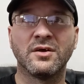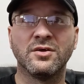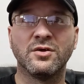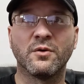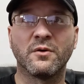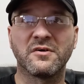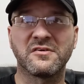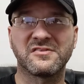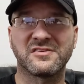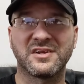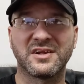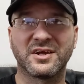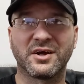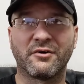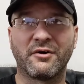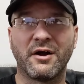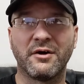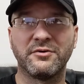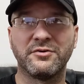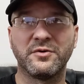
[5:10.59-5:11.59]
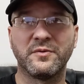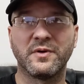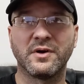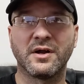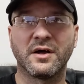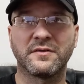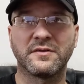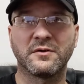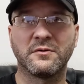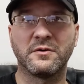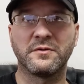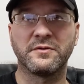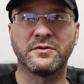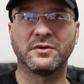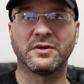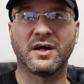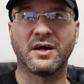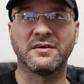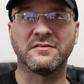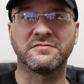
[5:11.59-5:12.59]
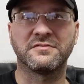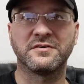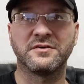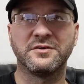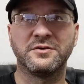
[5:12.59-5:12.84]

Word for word: You aren't sitting around doing nothing with your life.